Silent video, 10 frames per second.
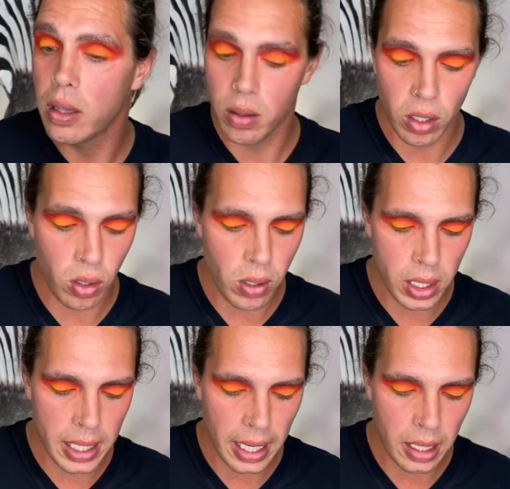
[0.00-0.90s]
You could
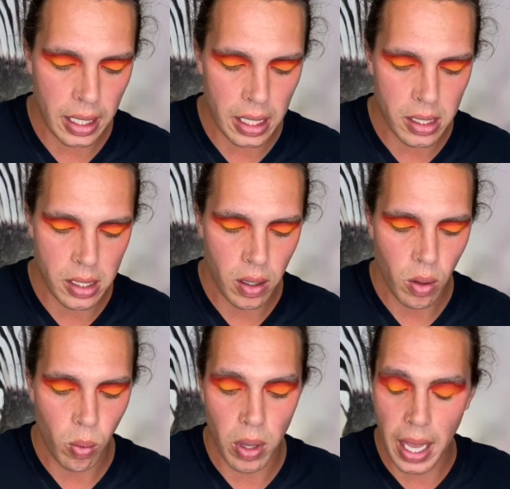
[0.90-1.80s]
take this
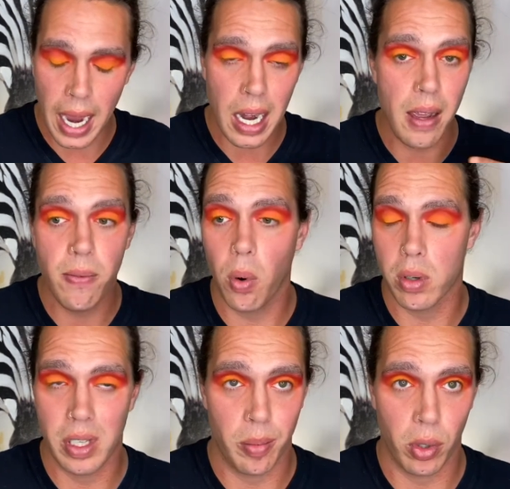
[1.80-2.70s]
with any 4
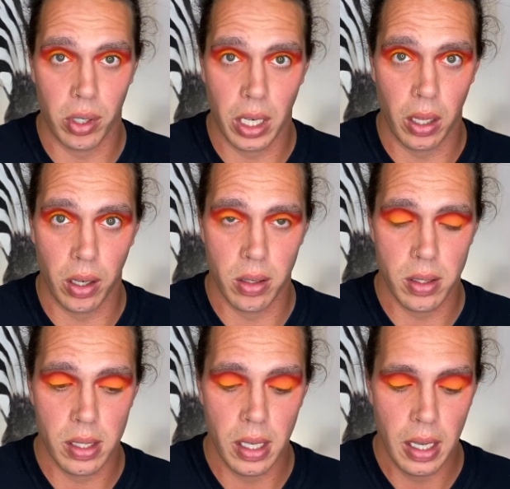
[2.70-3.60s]
similar colors